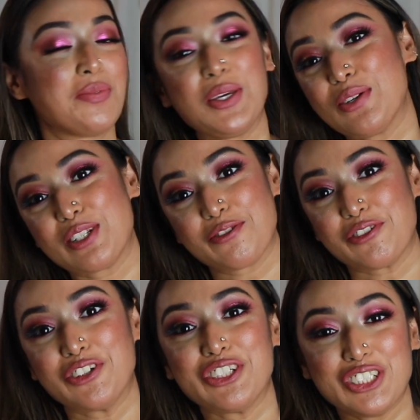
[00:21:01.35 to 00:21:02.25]

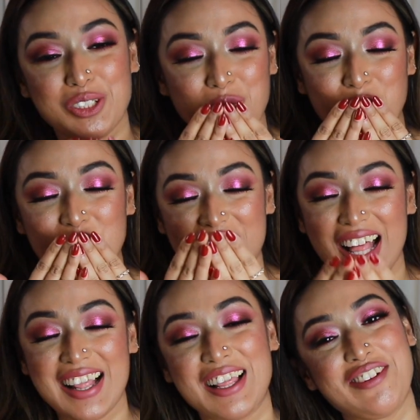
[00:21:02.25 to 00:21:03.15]
beautiful.
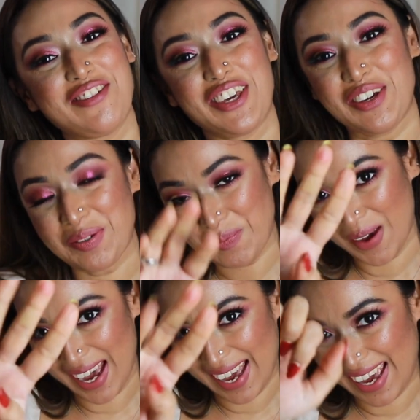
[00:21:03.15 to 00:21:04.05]
Love you.
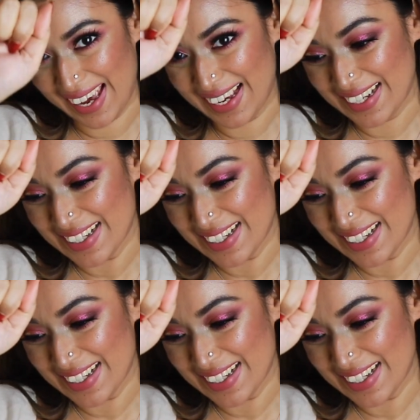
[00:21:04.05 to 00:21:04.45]
Bye.